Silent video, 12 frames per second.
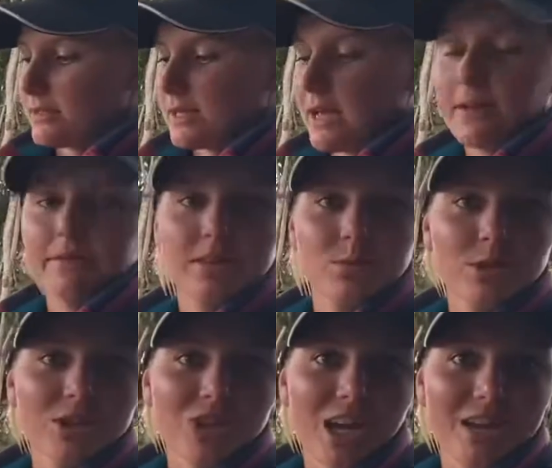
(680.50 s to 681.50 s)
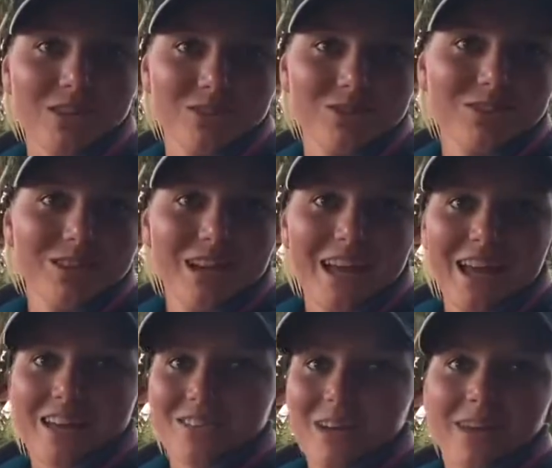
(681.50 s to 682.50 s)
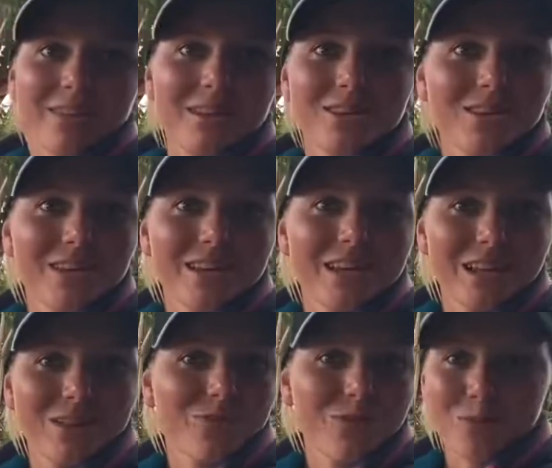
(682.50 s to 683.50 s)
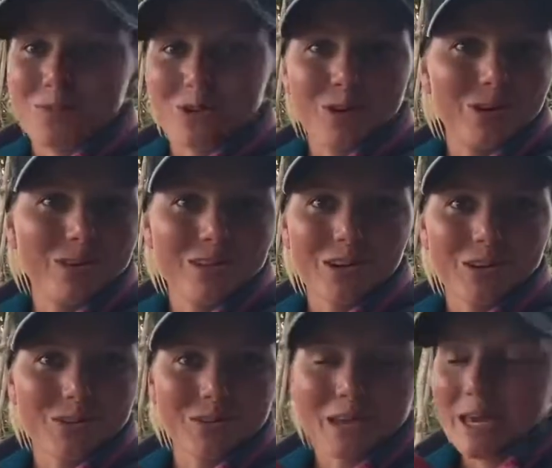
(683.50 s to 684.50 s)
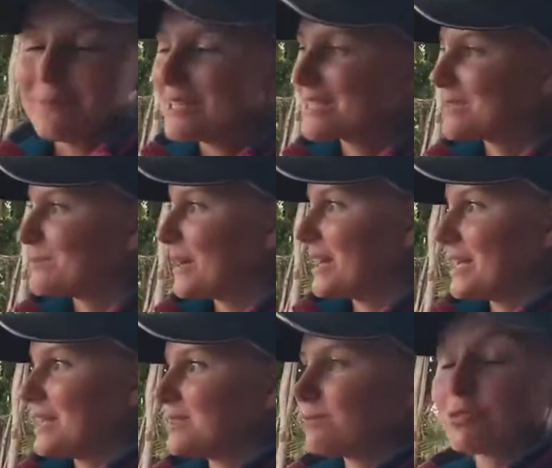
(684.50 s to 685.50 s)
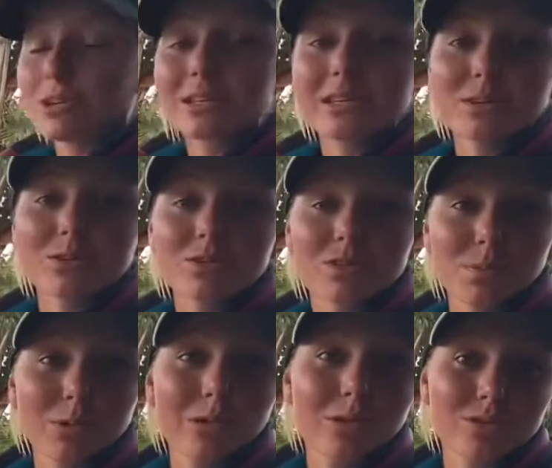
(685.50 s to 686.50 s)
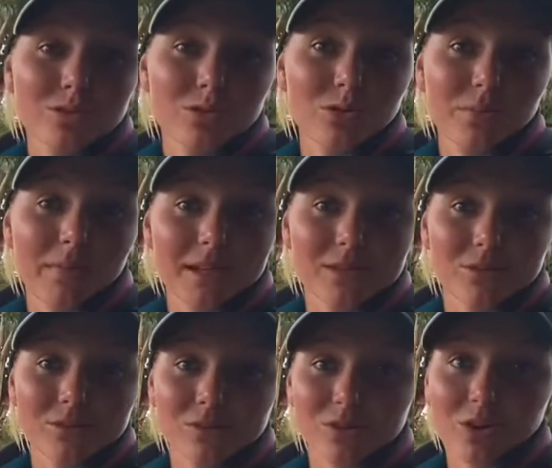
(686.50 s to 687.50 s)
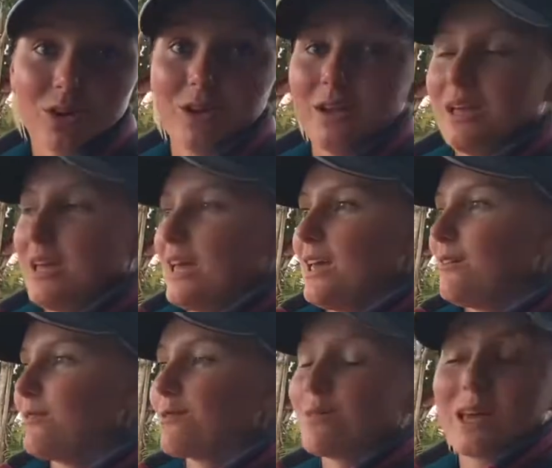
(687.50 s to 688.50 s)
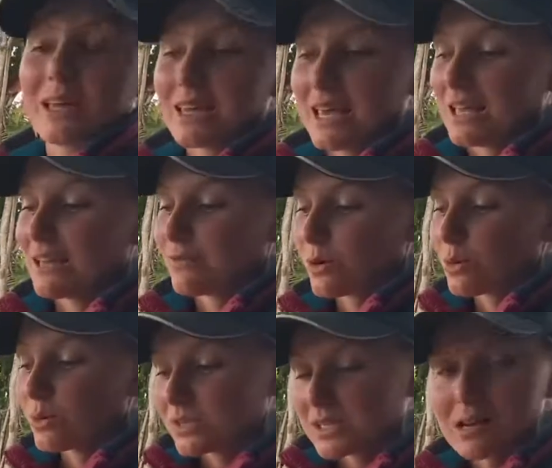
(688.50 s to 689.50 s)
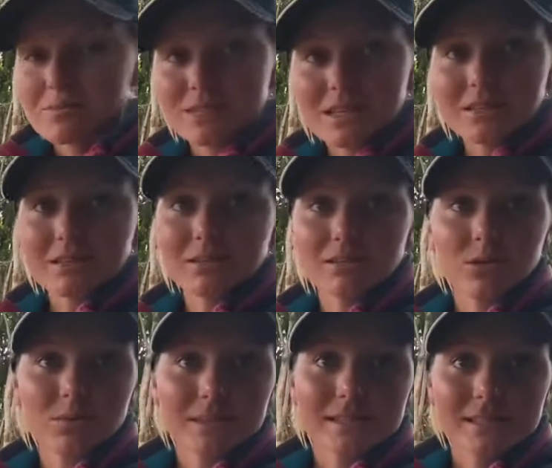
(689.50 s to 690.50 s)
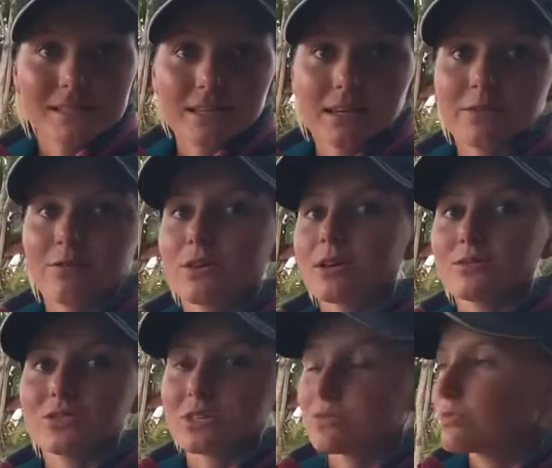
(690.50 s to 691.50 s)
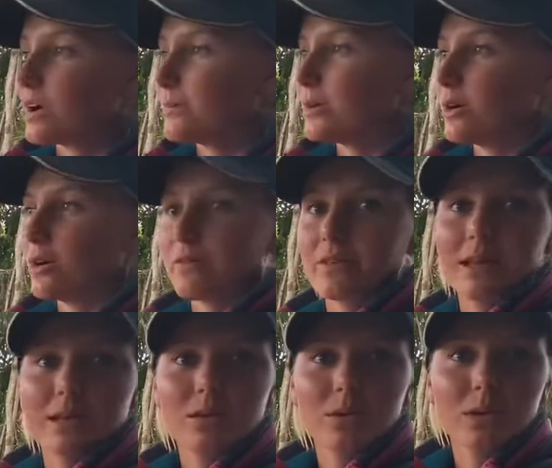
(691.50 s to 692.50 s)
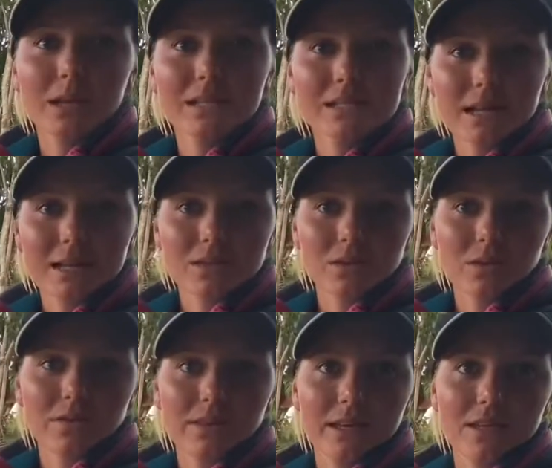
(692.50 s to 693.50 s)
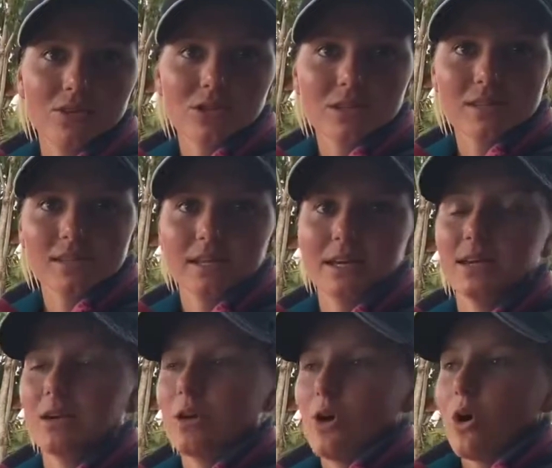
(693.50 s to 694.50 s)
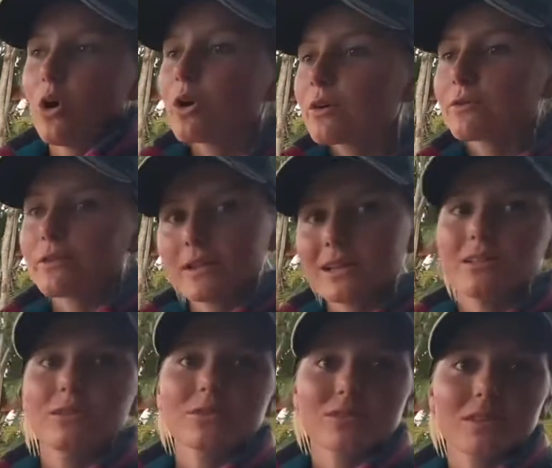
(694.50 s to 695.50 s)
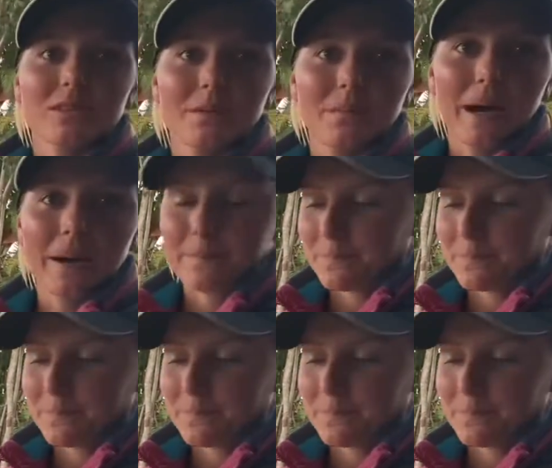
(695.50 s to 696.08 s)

to have is witch hazel. I think you can get it from your local chemist, but it's really good to put on sore muscles. So if a horse comes in a little bit stiff, you can just rub it over their loins, that sort of thing, just to hopefully loosen them up.